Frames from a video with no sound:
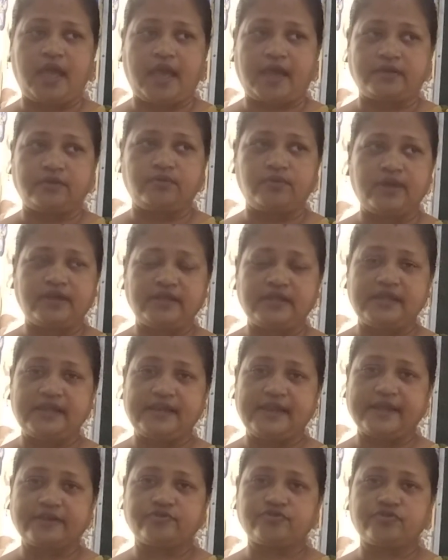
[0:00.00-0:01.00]
And when
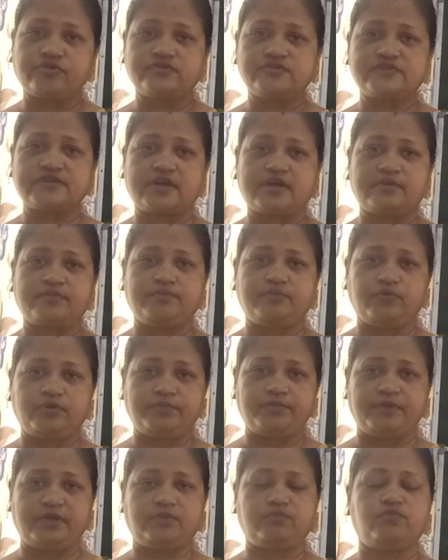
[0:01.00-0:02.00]
electrons are
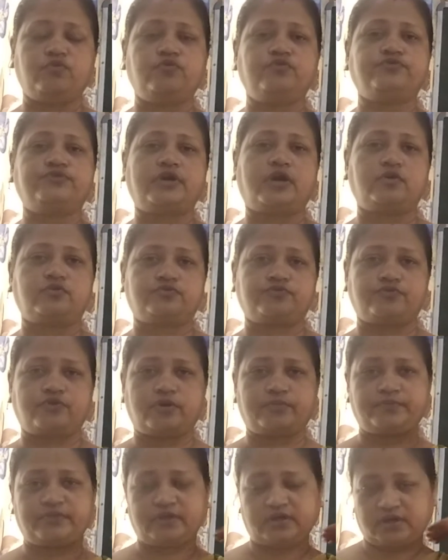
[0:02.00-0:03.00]
being moved out
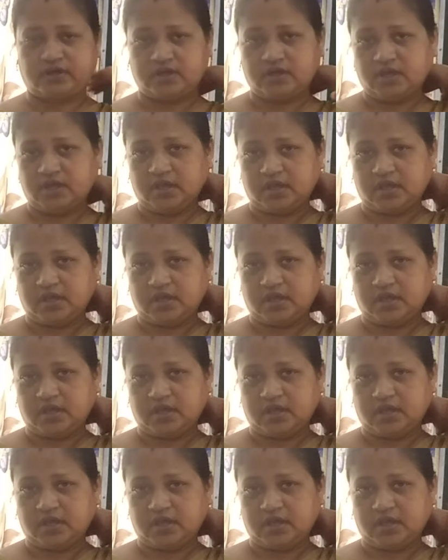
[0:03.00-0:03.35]
from the